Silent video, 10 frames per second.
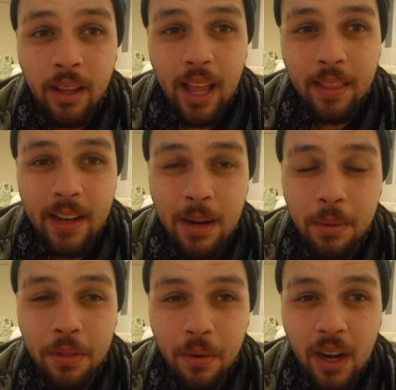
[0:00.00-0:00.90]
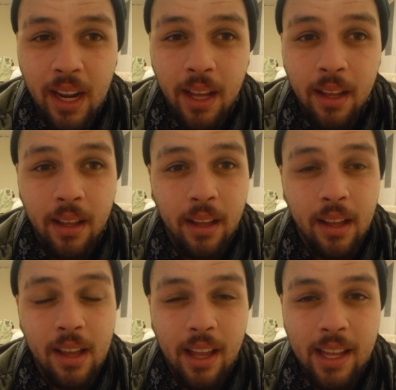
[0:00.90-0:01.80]
and then number 3
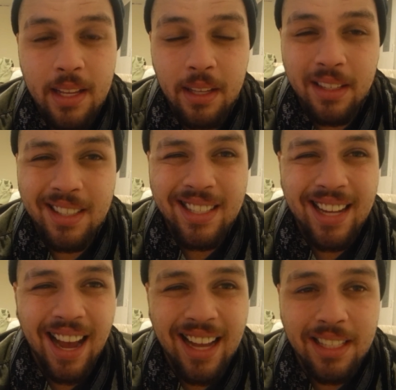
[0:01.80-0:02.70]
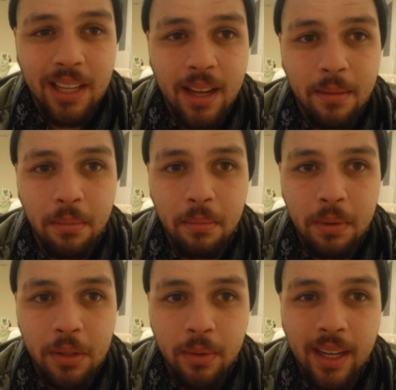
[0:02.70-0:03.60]
is a toss-up
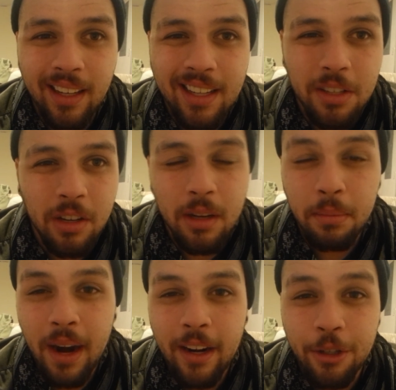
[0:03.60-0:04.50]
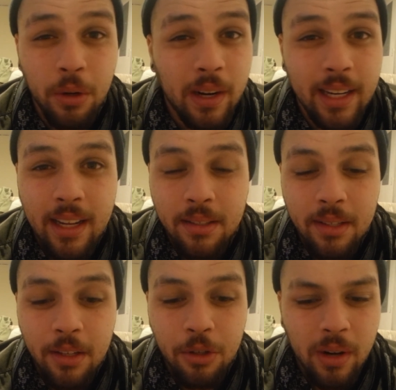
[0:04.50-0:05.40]
between Antonio Brown and Jordy
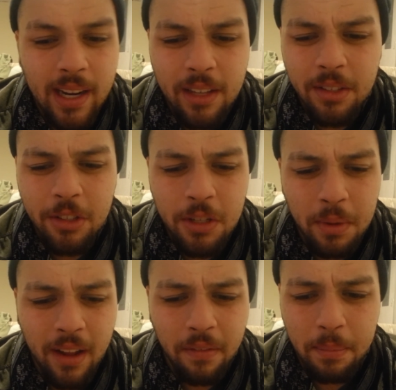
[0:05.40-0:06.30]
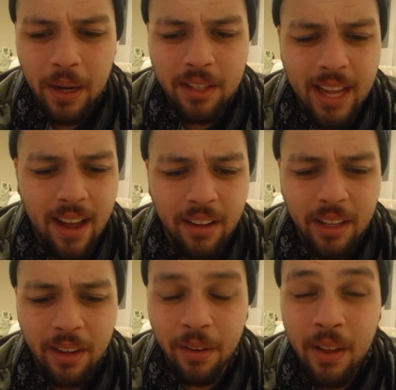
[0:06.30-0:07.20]
Nelson. Jordy Nelson just off pure
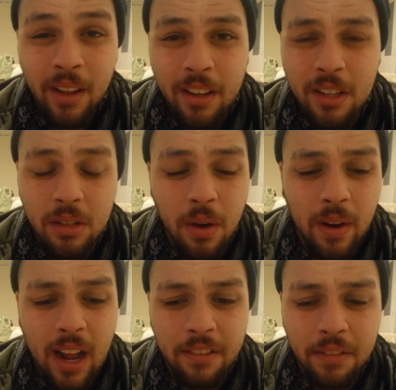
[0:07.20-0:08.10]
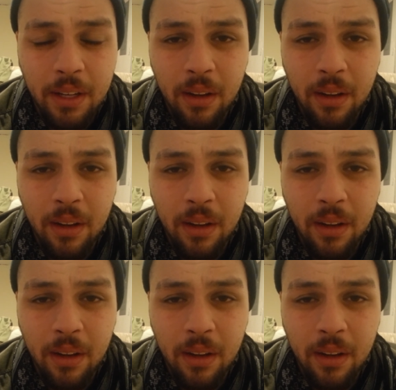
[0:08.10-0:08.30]
talent. Just going off.